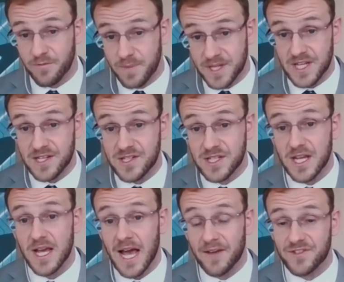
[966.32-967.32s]
business
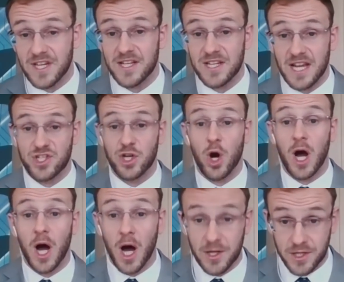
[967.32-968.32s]
have said it's actually got
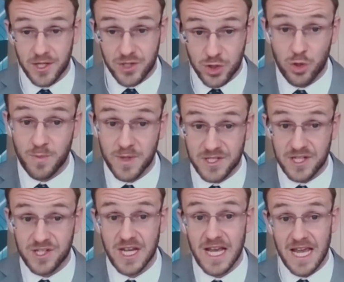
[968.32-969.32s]
harder to do
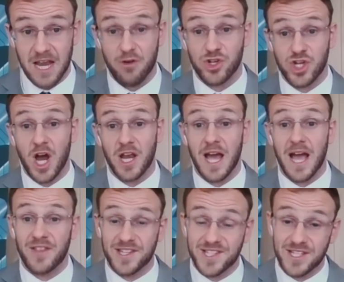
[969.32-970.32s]
business here in China, and
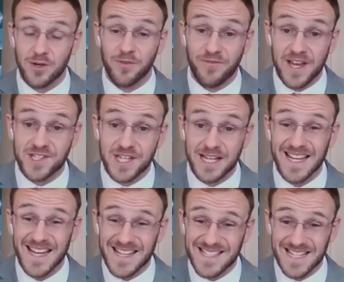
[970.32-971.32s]
they're still facing
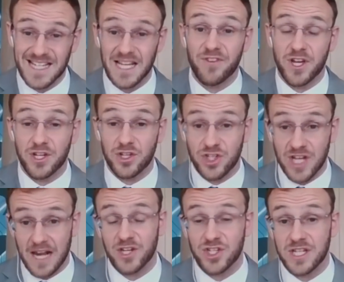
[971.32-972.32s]
significant
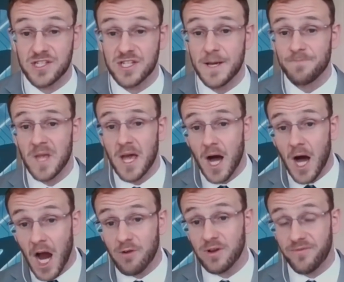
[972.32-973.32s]
challenges.
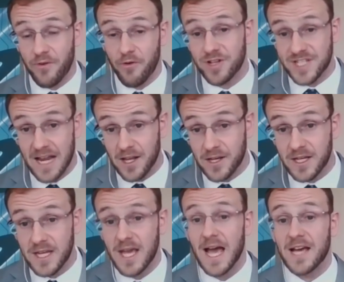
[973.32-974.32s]
Hiring foreign talent
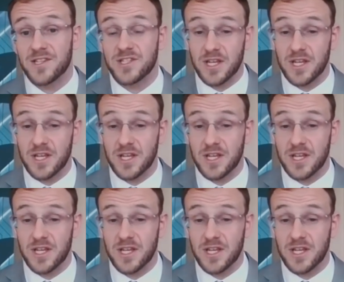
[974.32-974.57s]
has